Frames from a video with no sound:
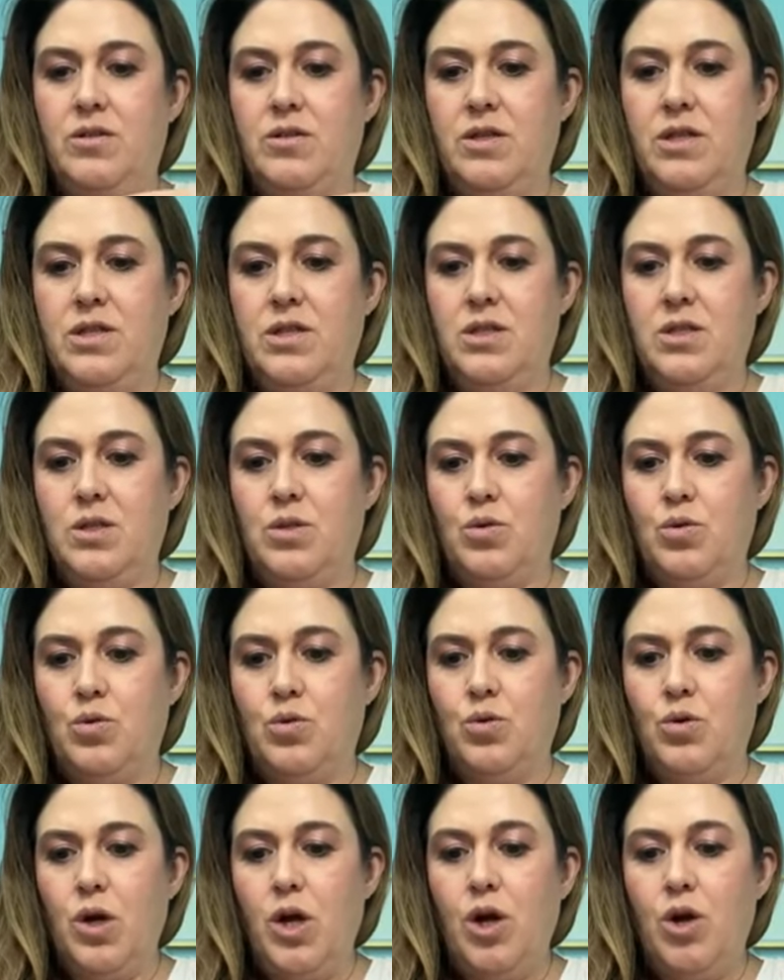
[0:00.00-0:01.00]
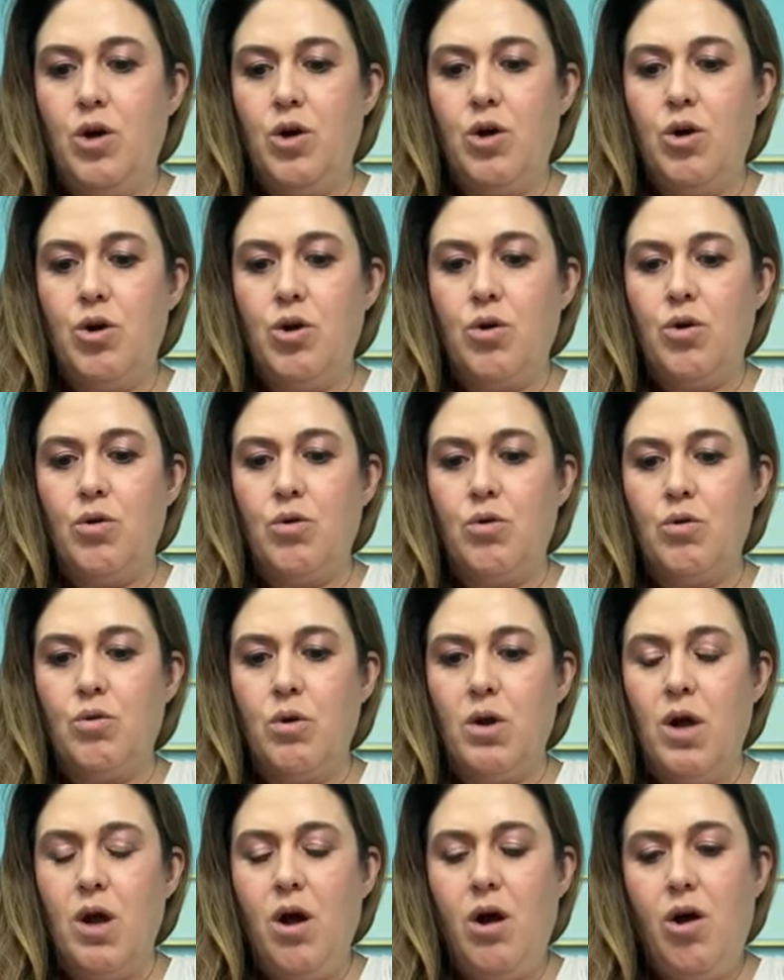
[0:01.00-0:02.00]
This is cool.
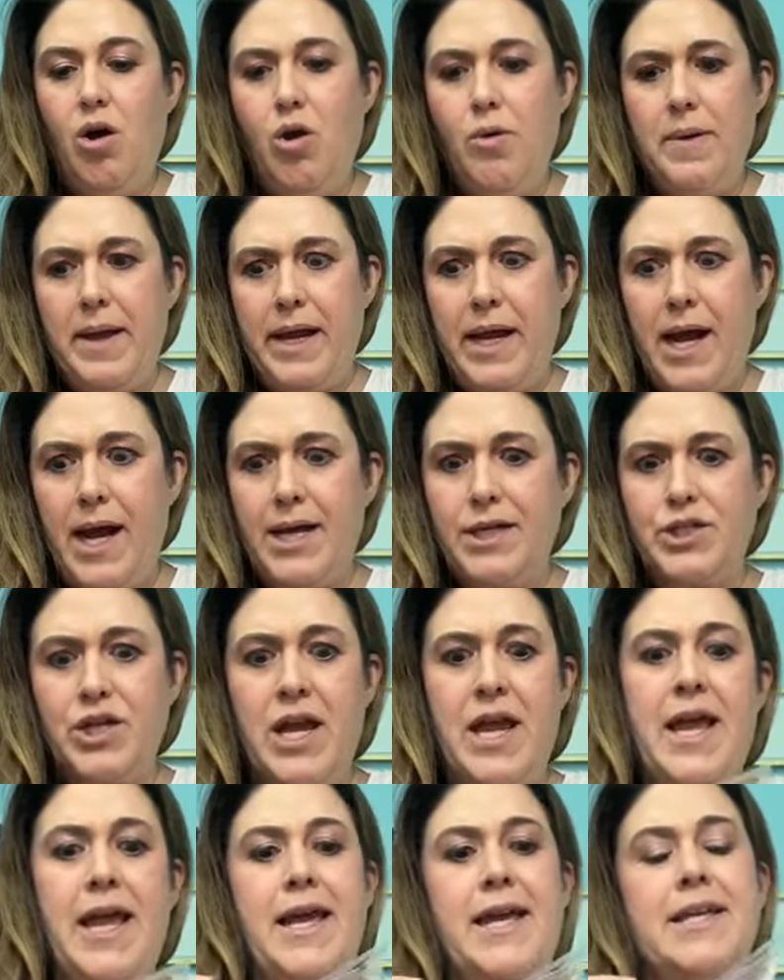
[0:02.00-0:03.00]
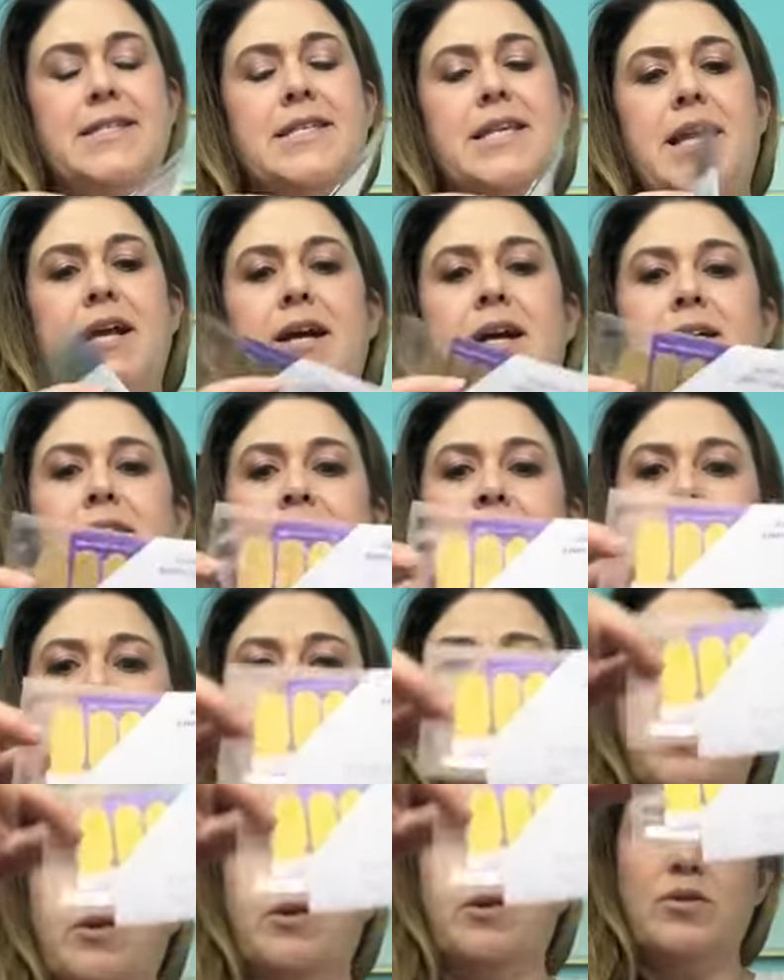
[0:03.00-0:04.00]
Oh my gosh, it's like cut down
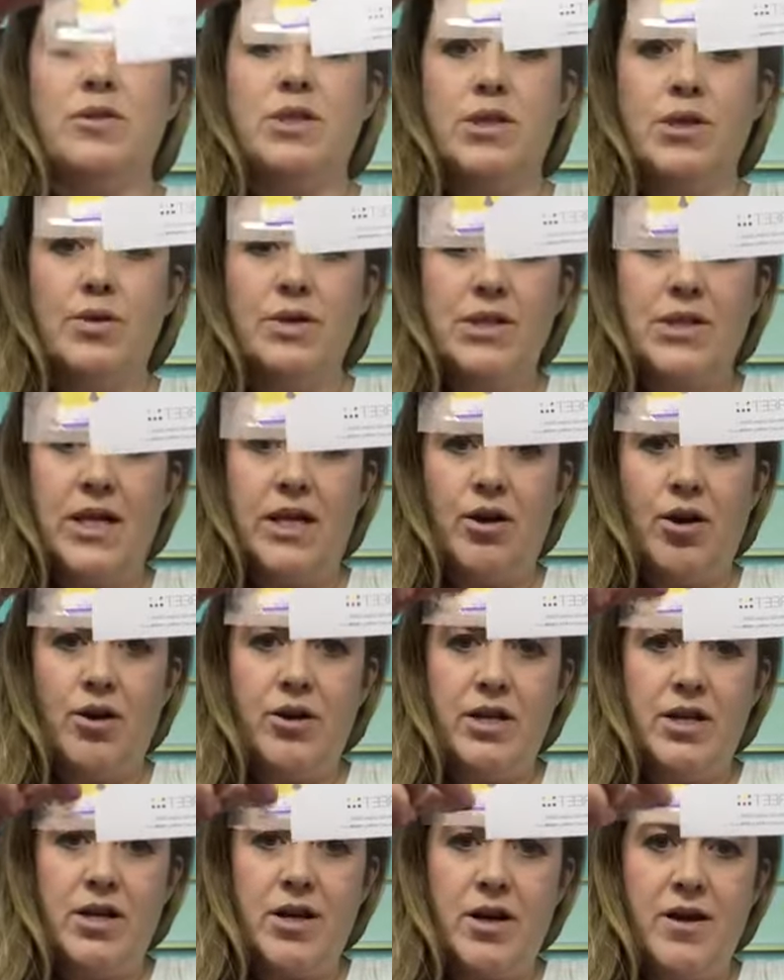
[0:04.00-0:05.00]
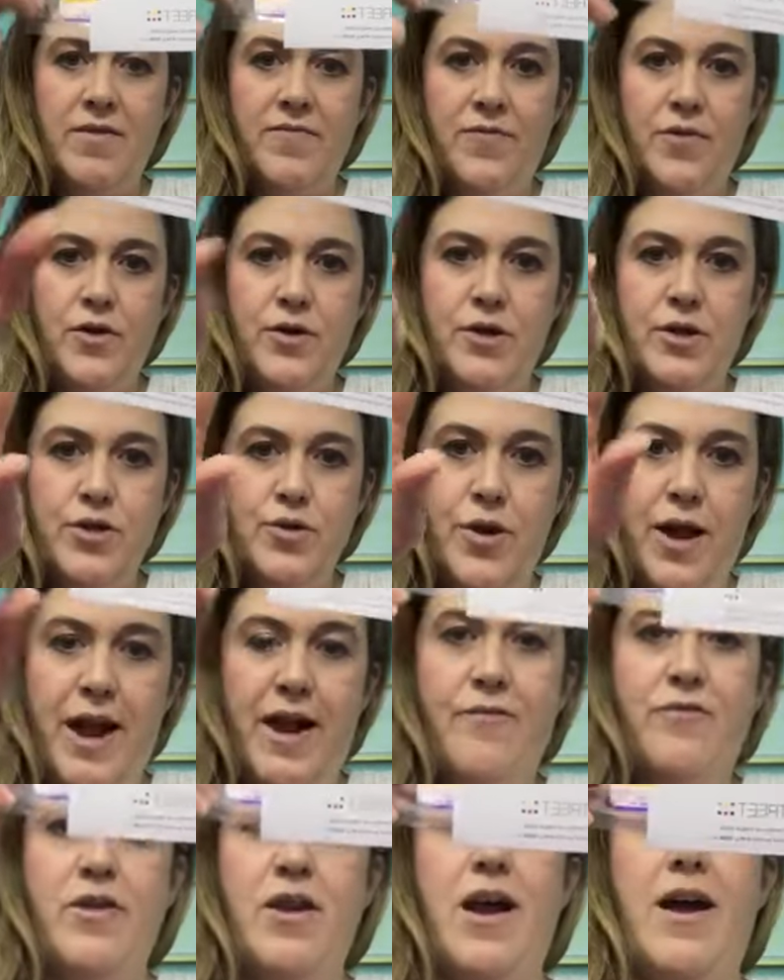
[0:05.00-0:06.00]
the middle, so it's like already cut for you to do a
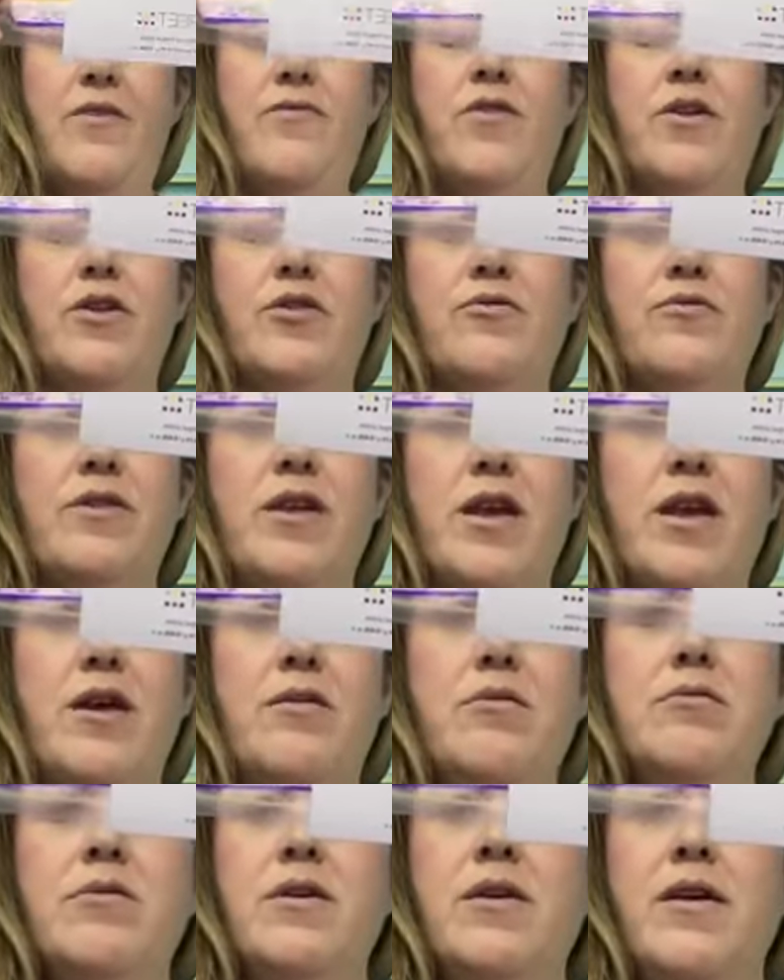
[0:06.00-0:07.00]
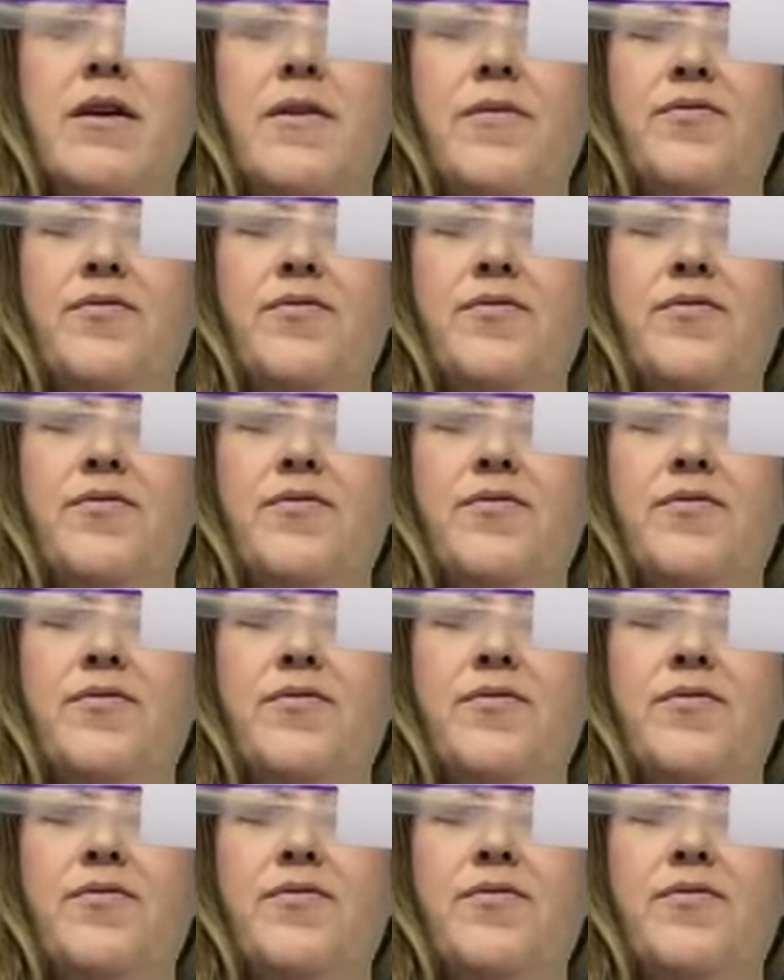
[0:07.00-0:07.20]
half and half on your nail.